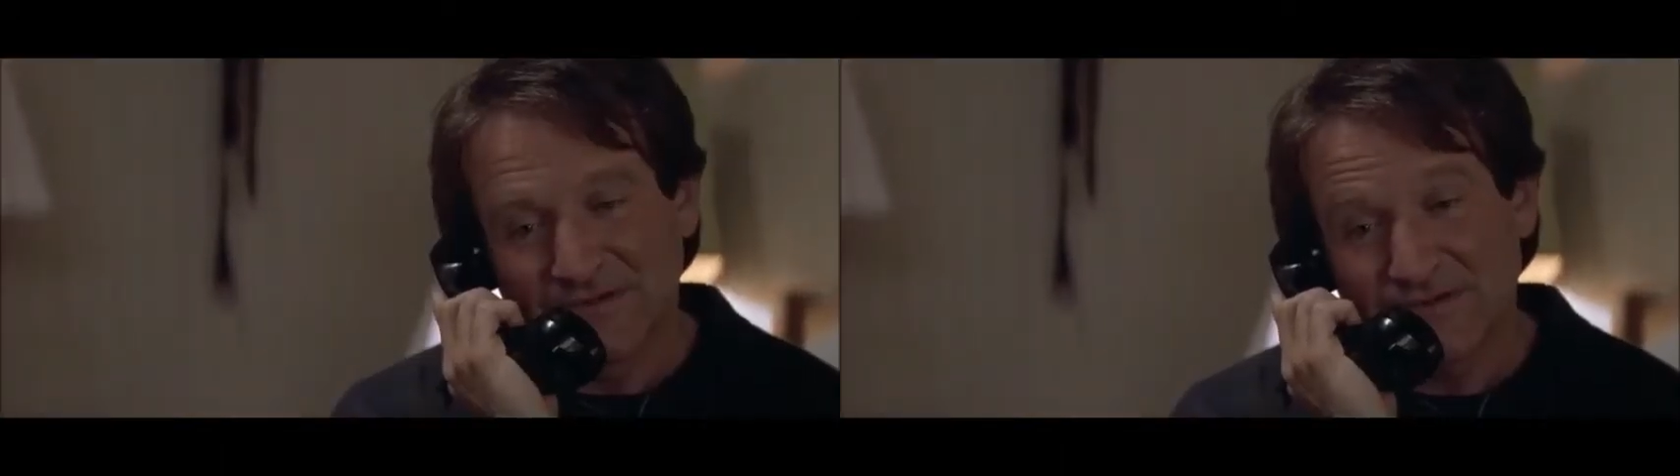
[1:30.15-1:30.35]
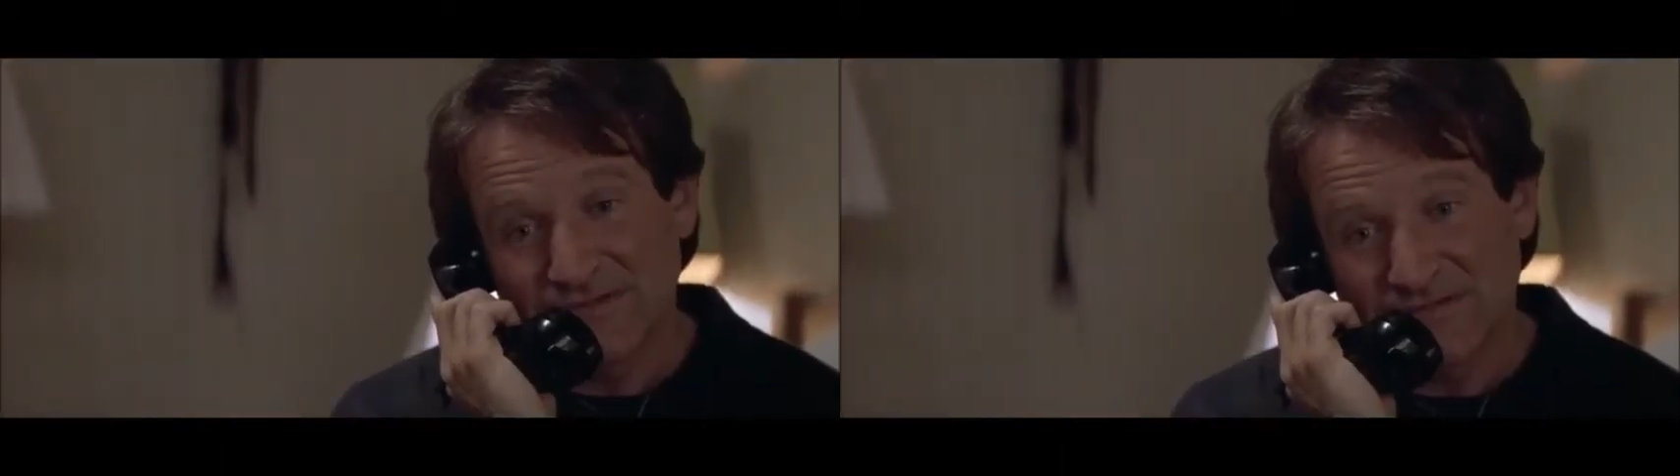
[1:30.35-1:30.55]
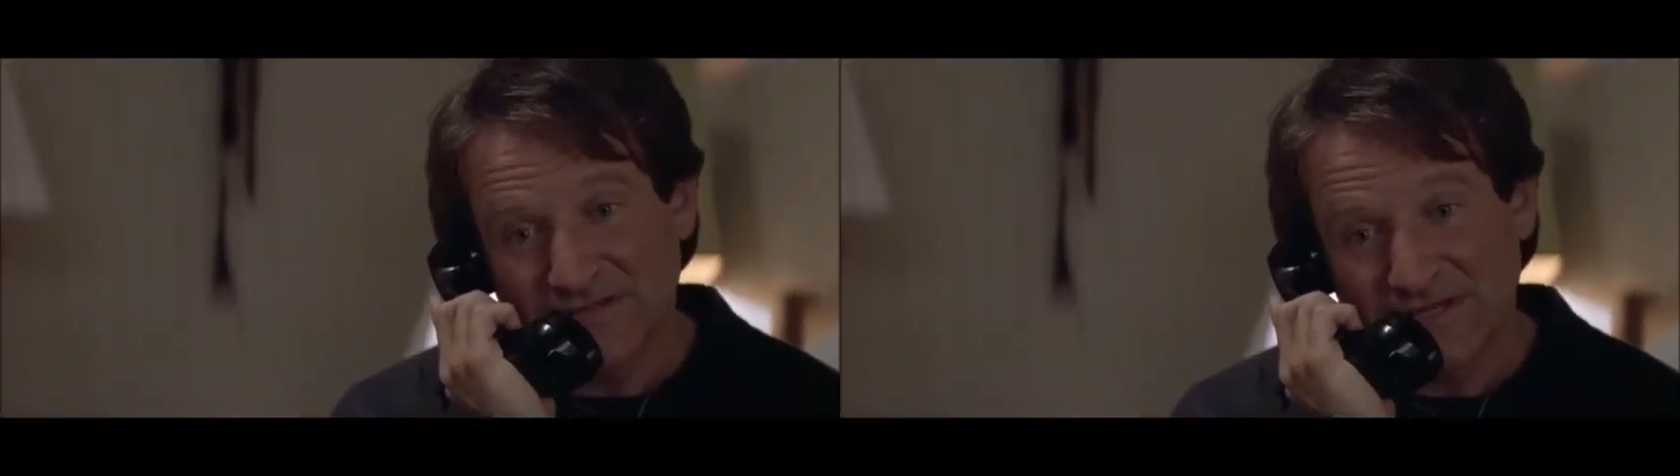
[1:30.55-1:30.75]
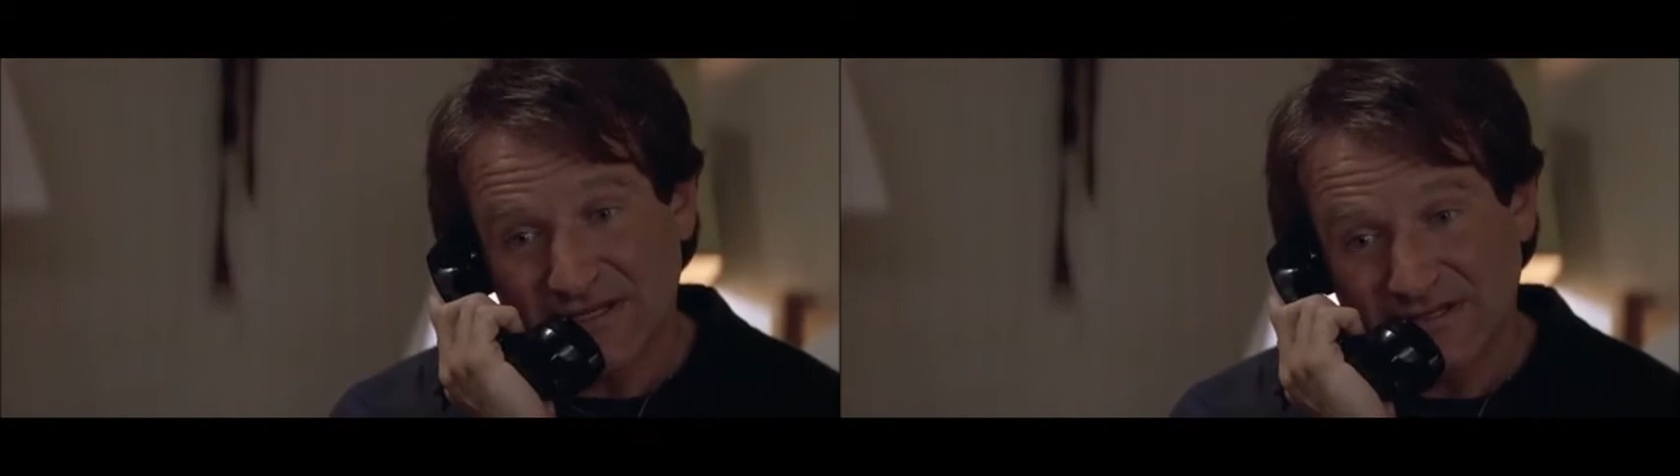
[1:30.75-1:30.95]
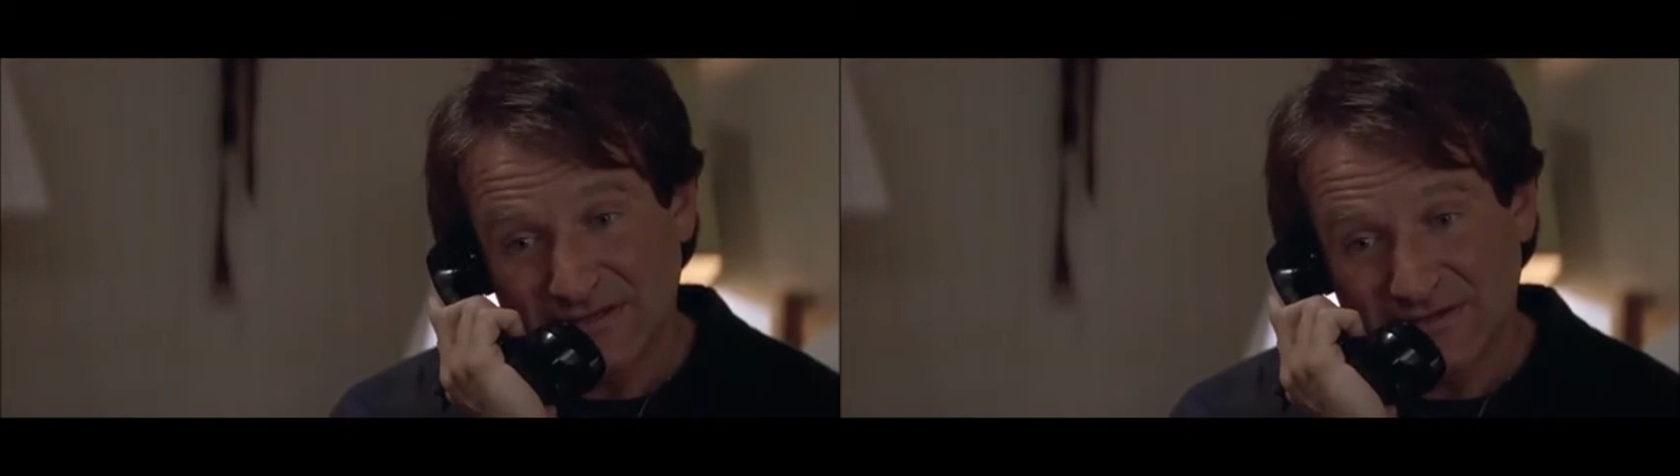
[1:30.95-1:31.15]

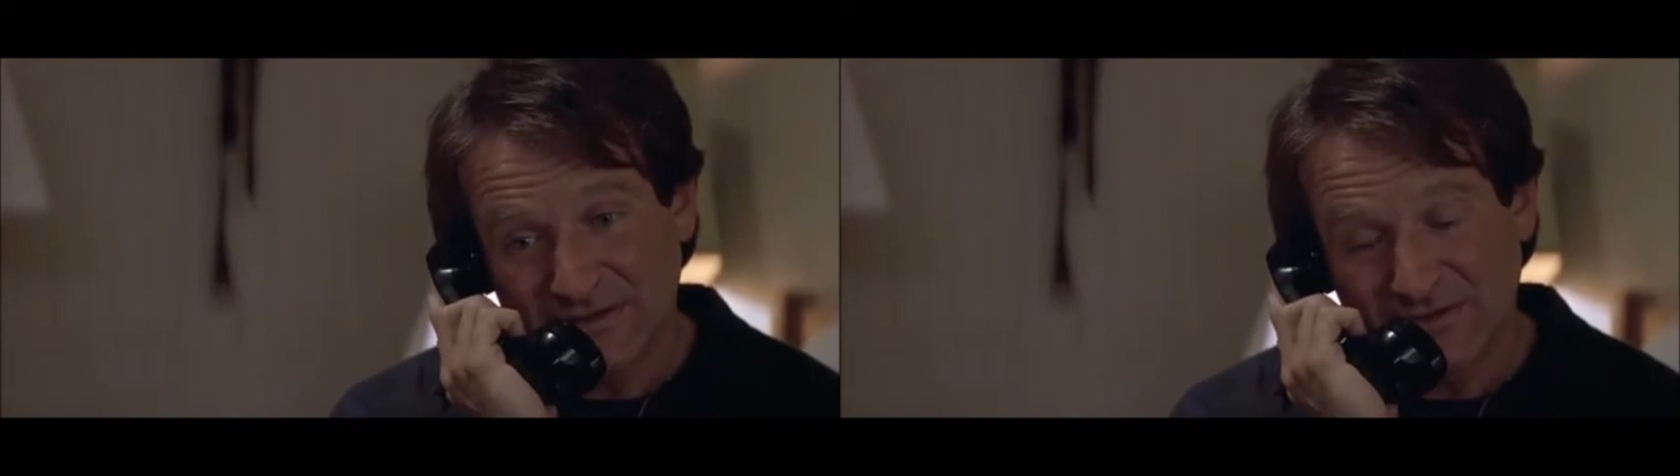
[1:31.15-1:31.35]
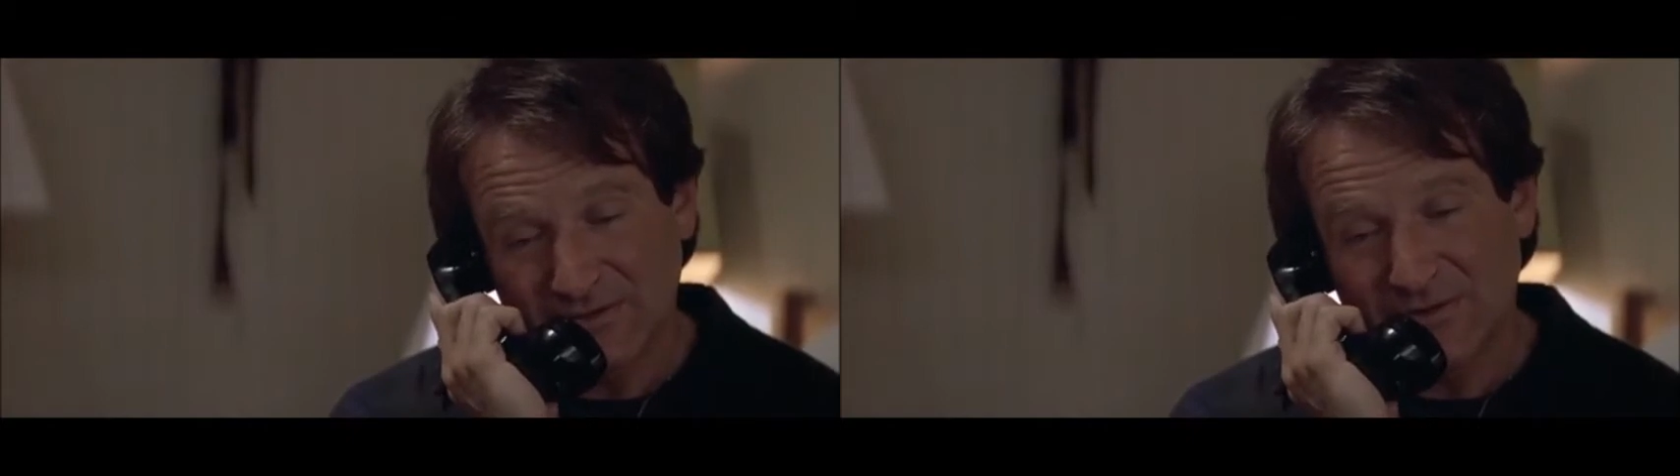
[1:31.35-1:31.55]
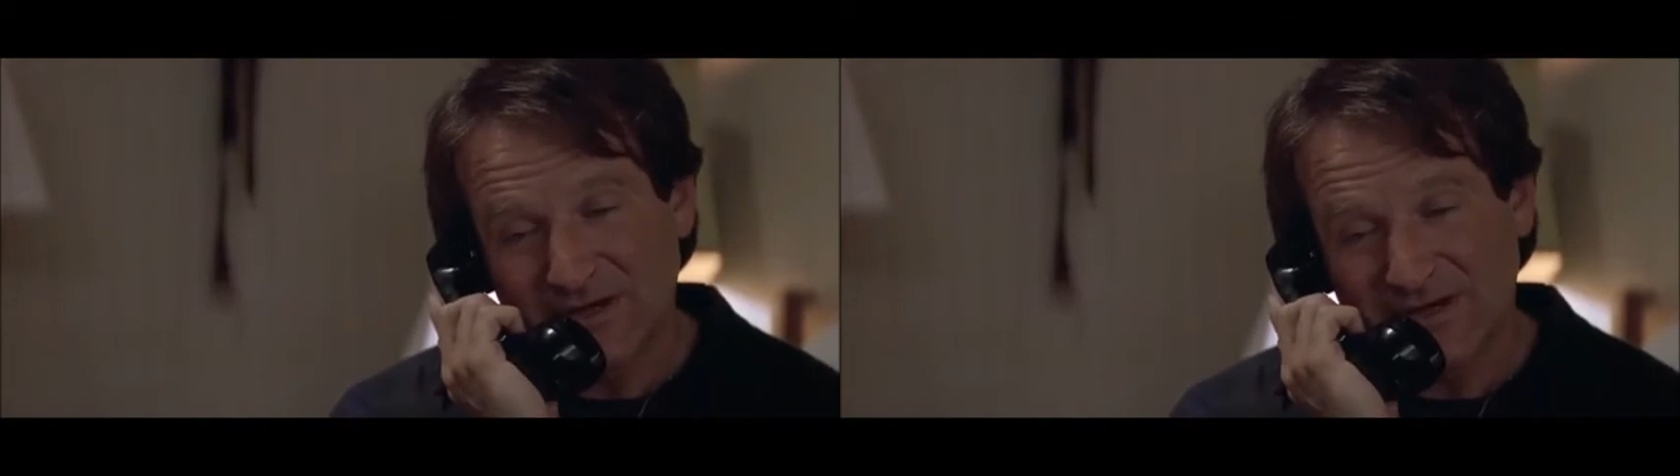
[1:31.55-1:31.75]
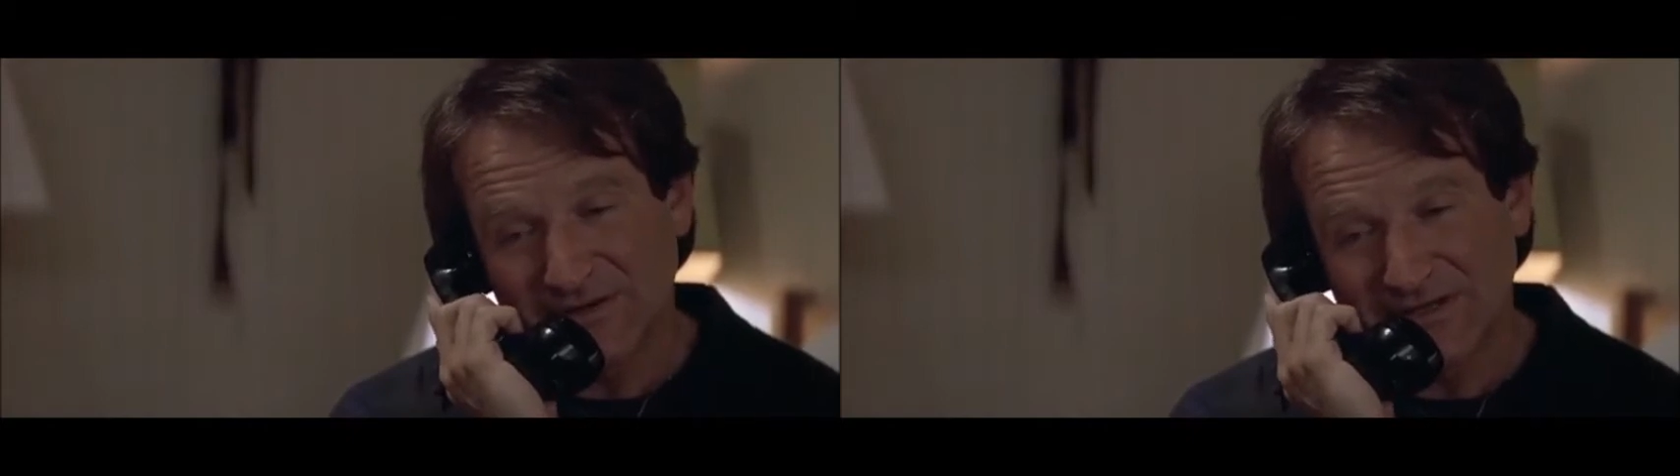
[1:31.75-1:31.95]
Steiner. Oh, how